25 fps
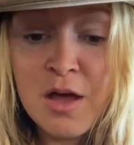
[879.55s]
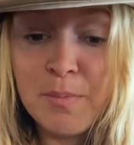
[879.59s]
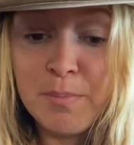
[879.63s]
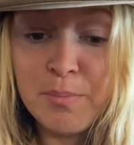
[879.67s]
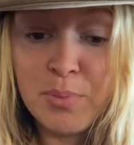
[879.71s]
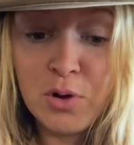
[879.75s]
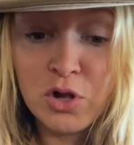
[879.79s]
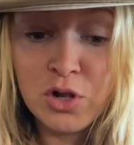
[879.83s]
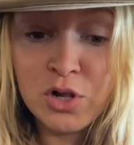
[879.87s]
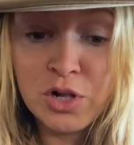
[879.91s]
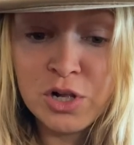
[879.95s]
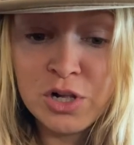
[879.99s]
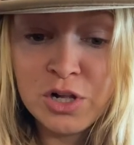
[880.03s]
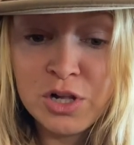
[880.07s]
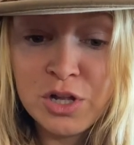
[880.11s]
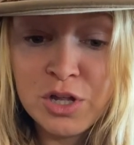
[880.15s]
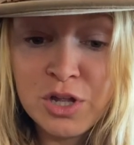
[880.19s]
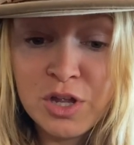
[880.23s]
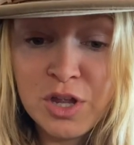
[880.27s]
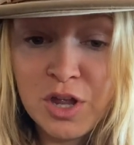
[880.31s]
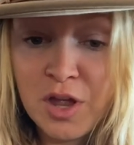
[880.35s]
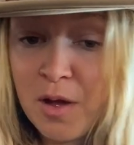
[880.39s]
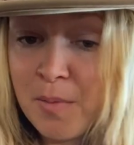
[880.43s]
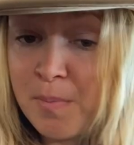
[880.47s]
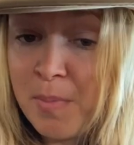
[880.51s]
bull,
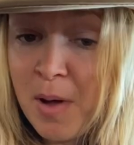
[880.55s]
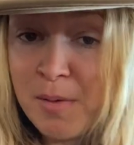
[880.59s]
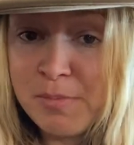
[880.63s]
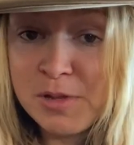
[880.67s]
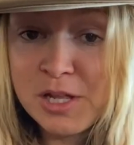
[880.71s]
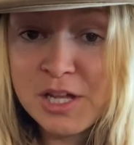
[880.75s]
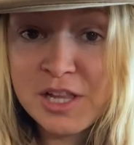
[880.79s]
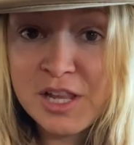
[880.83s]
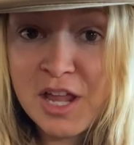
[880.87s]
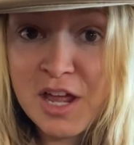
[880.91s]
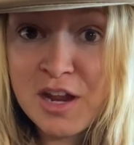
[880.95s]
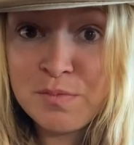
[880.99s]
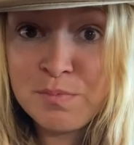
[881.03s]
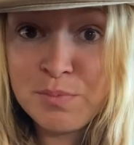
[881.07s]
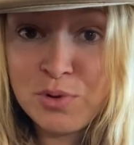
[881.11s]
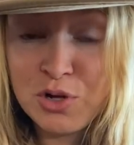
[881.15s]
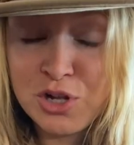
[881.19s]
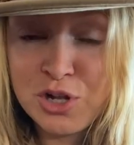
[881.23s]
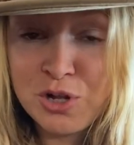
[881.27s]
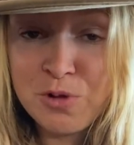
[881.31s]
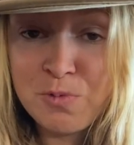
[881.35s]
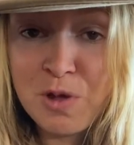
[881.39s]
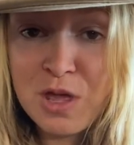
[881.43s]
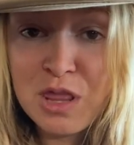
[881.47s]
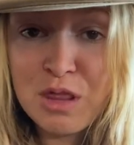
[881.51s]
a public land
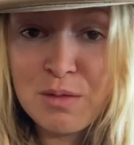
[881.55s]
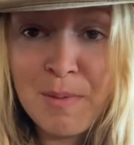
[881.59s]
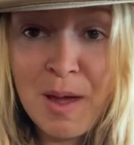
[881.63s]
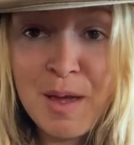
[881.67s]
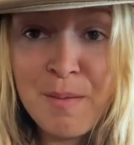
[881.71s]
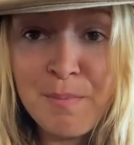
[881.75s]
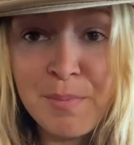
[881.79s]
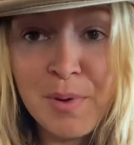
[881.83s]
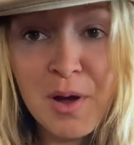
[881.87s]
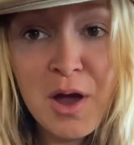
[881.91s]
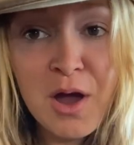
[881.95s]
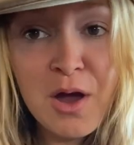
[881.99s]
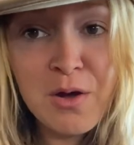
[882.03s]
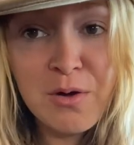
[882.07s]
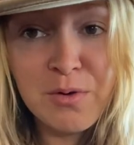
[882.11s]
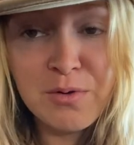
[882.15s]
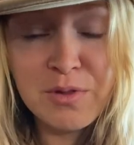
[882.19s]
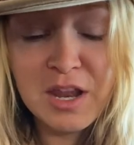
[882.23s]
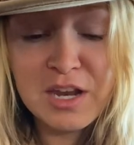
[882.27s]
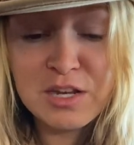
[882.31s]
bull with my bow.